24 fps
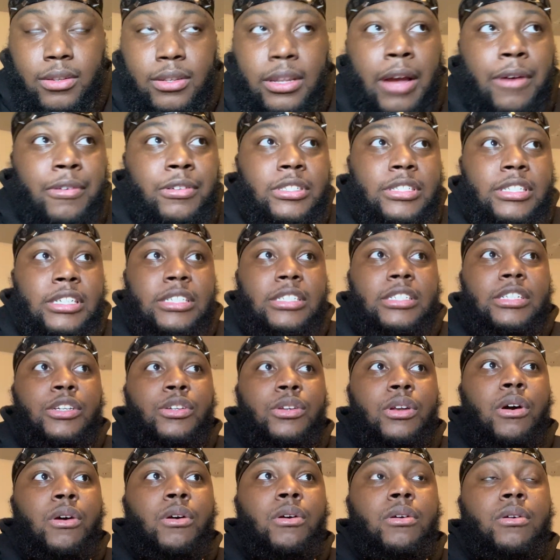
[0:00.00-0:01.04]
They was just, you
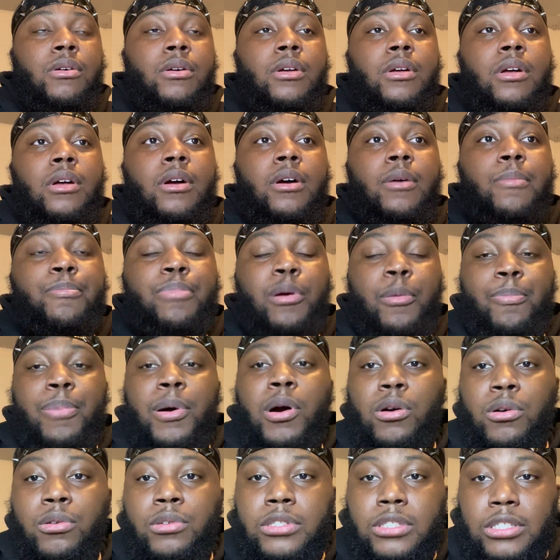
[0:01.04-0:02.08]
know,
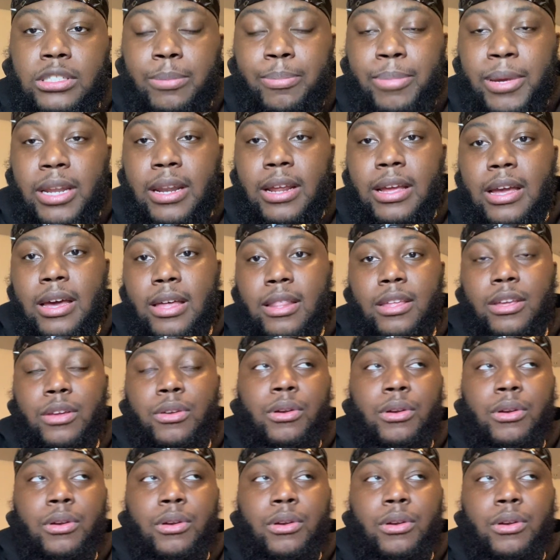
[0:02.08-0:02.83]
proposed to be together.